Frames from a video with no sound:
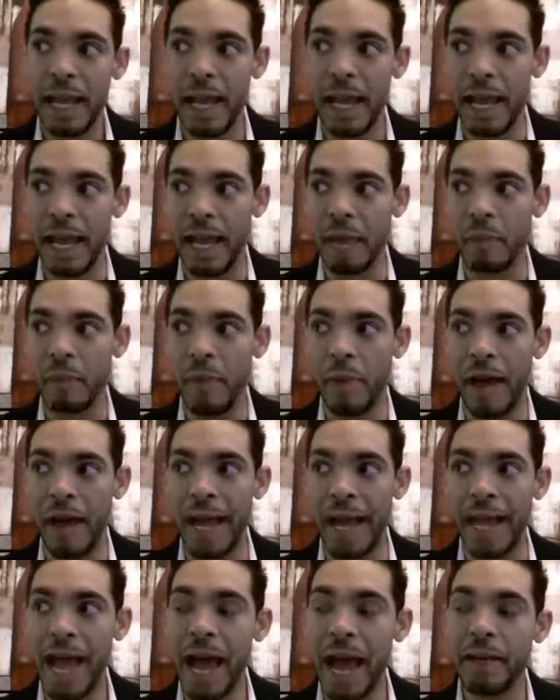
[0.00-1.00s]
And
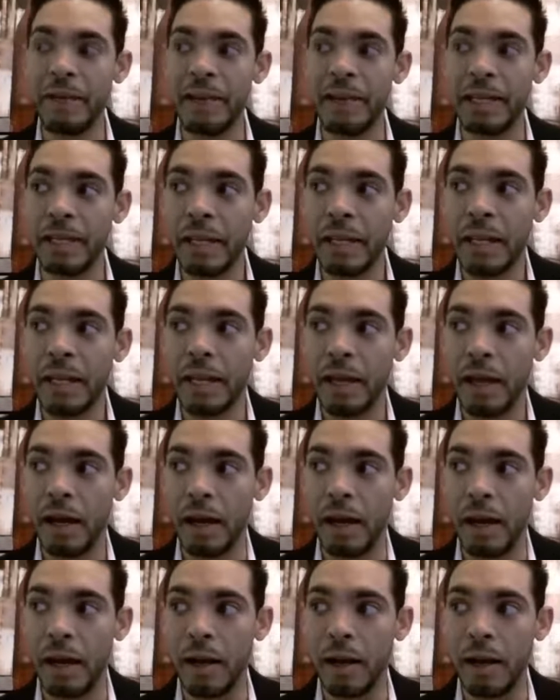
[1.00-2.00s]
by having
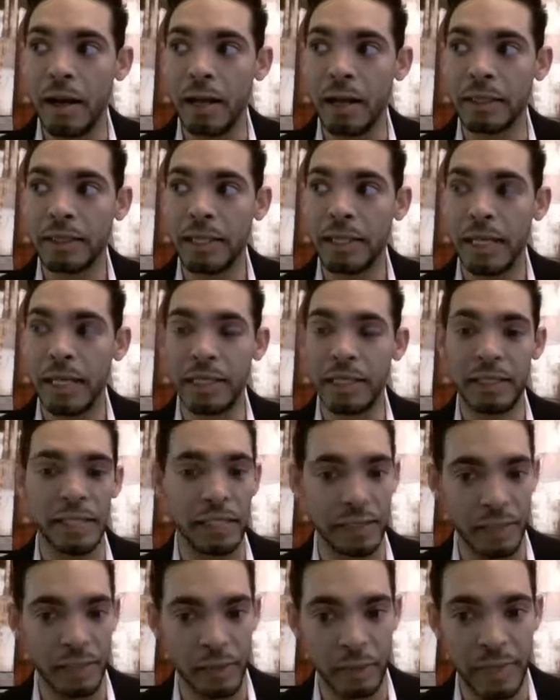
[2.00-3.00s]
uh, a, a,
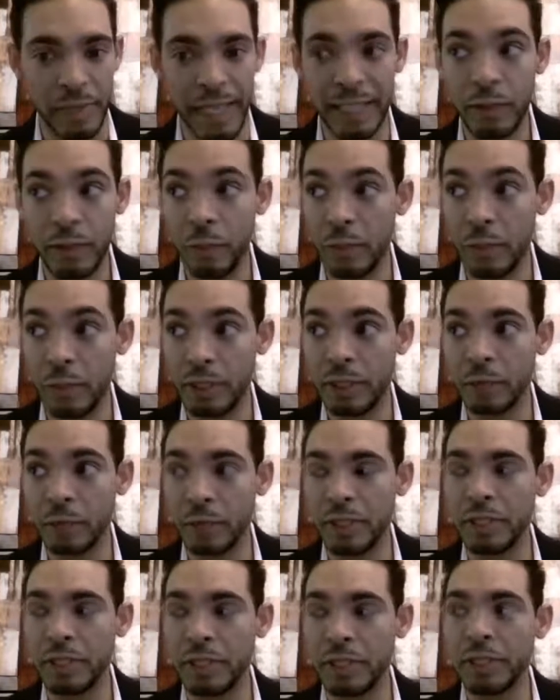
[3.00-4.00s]
system that's which,
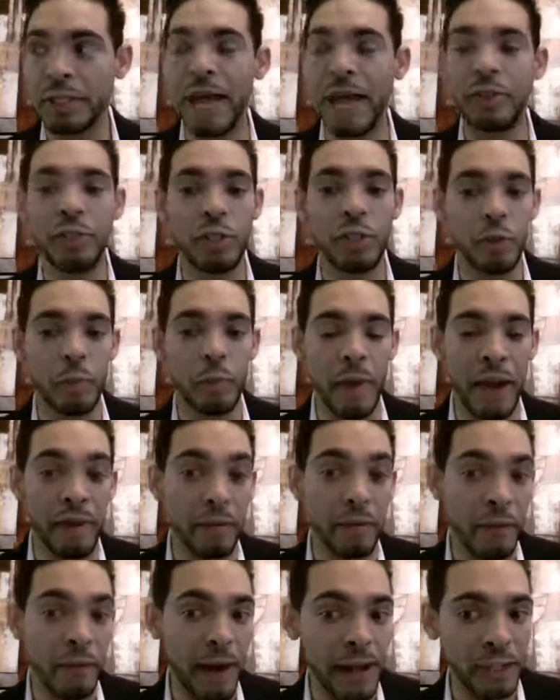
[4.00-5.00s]
which is allowed to you by
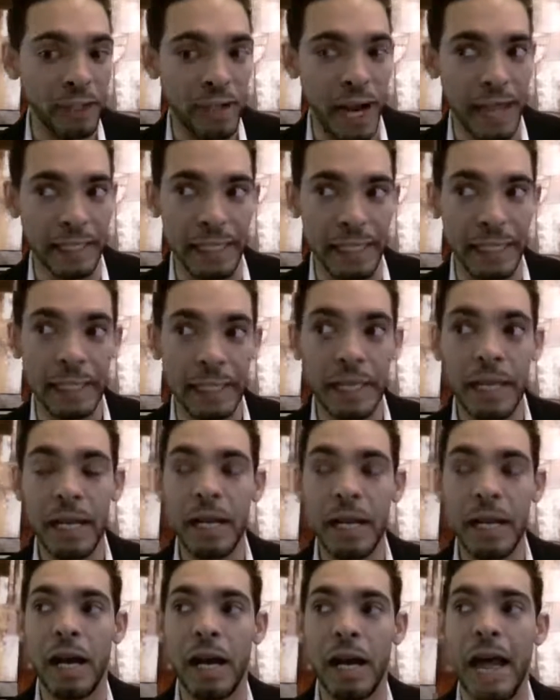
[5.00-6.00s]
franchising,
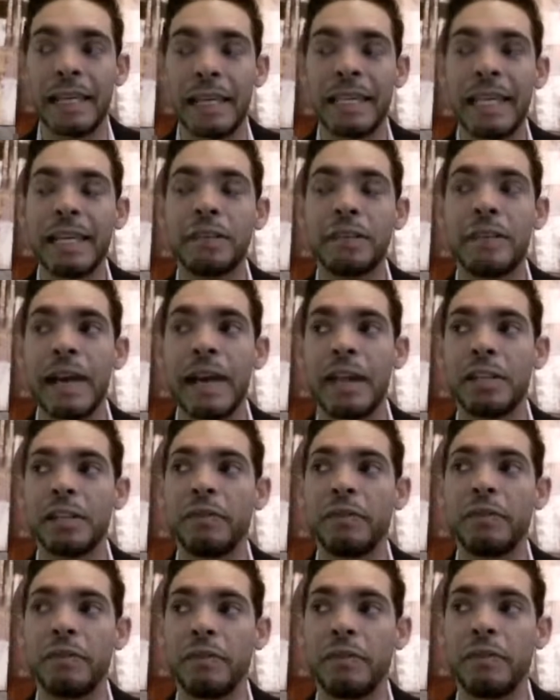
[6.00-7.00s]
I take
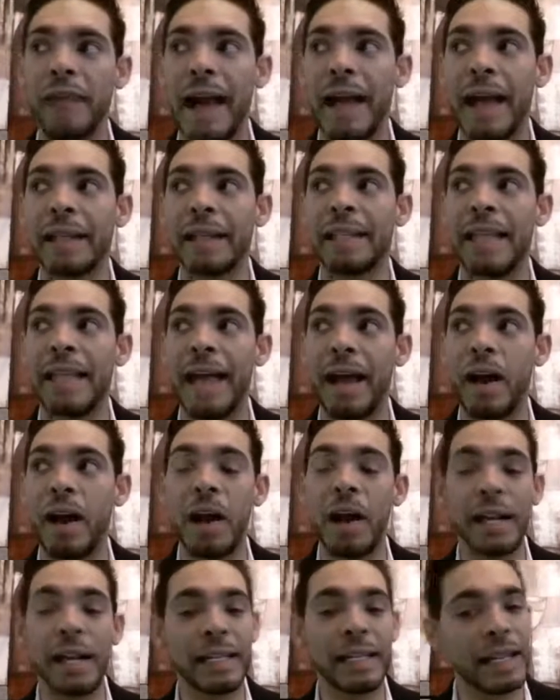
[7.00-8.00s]
advantage of the fact that
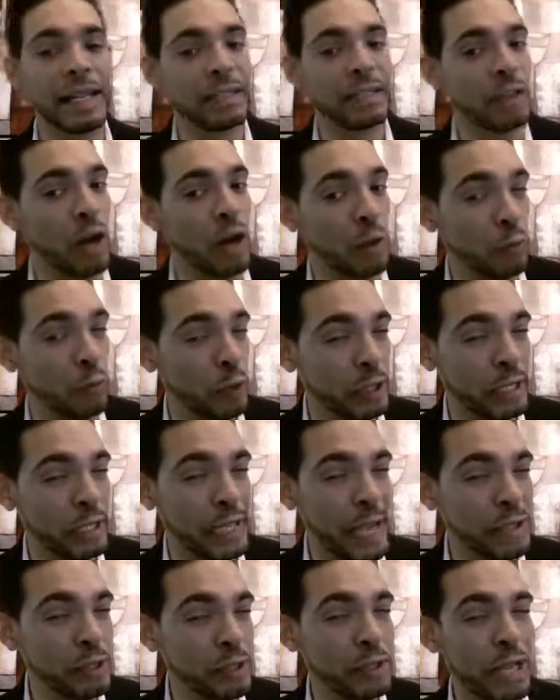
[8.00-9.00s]
architects aren't really
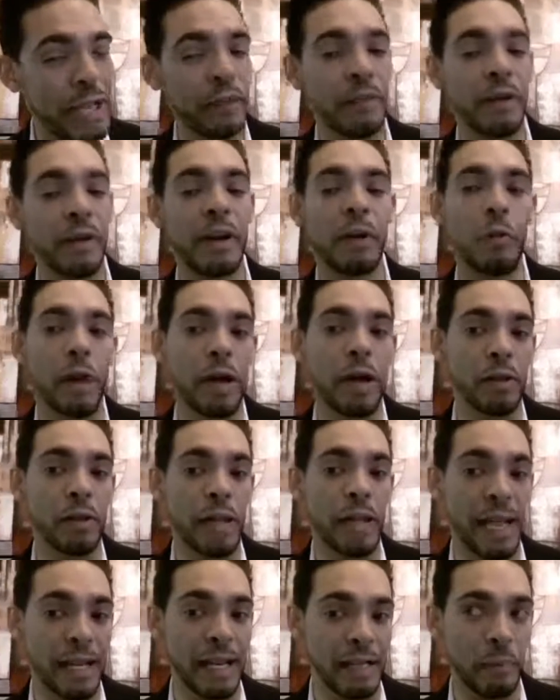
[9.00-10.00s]
educated very
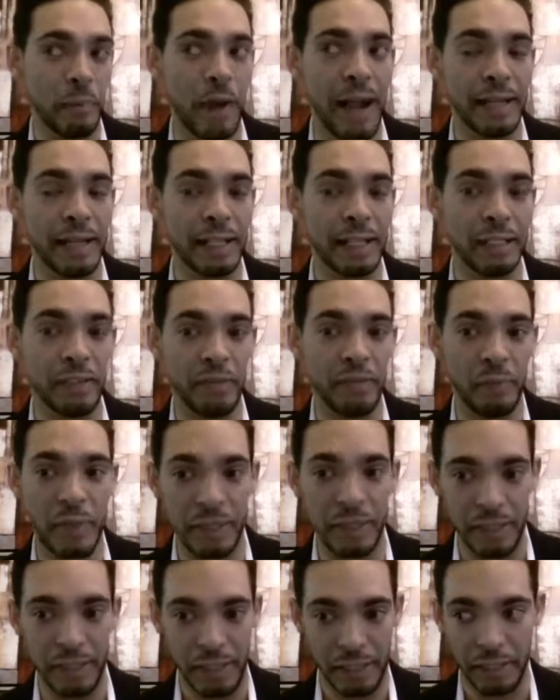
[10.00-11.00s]
well in the practice of
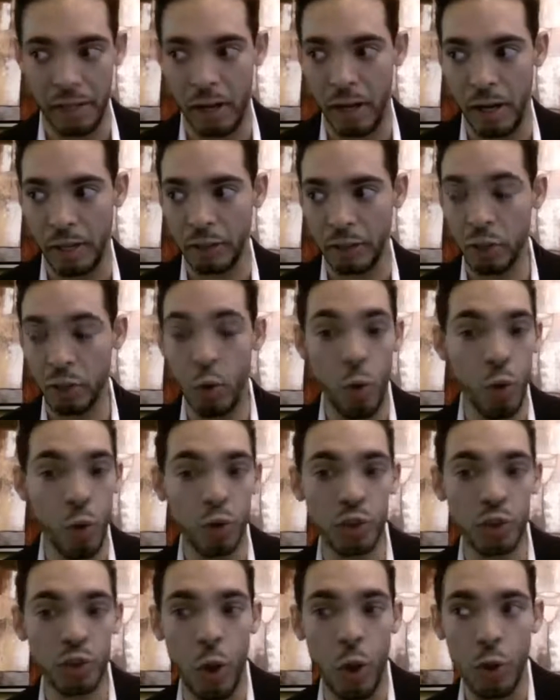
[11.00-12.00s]
business. Uh,
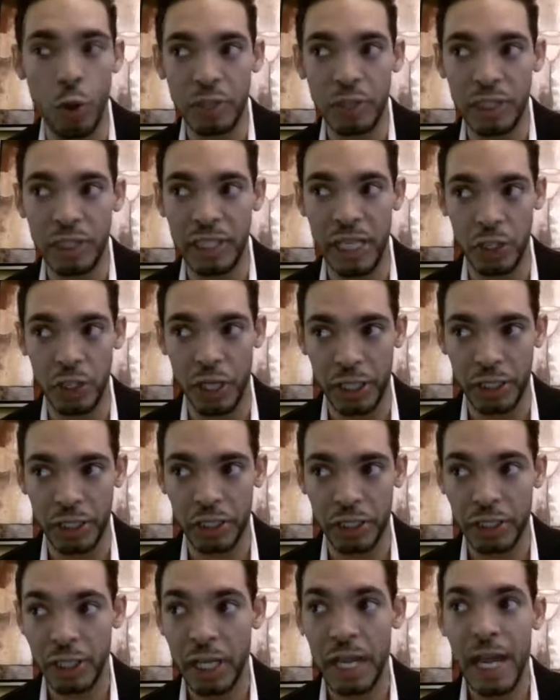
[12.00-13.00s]
schools don't teach
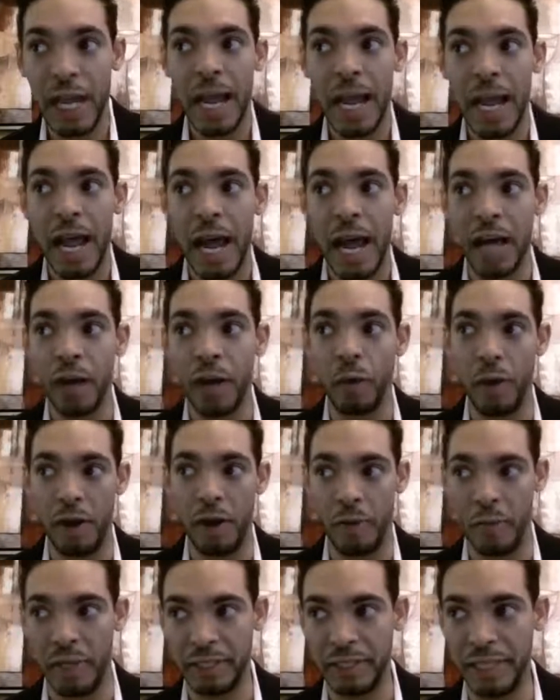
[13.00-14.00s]
us how to
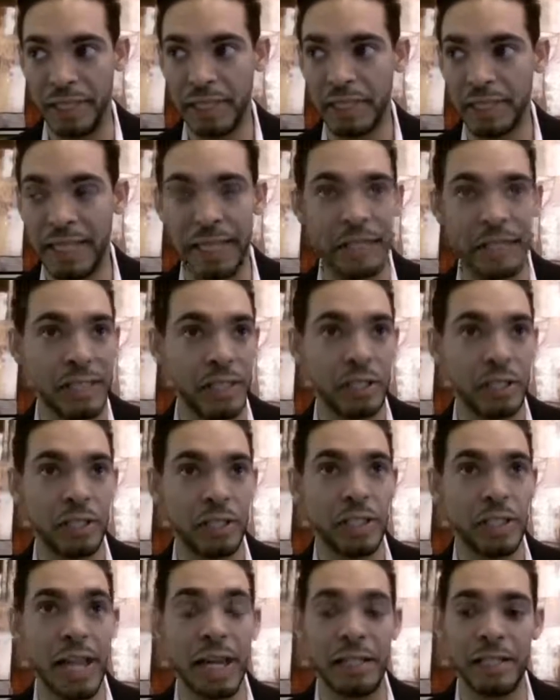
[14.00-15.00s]
run a business; they teach
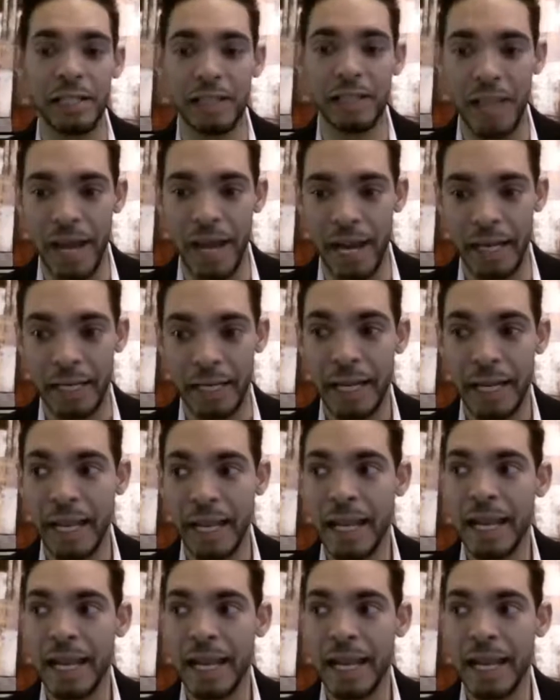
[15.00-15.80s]
us how to design.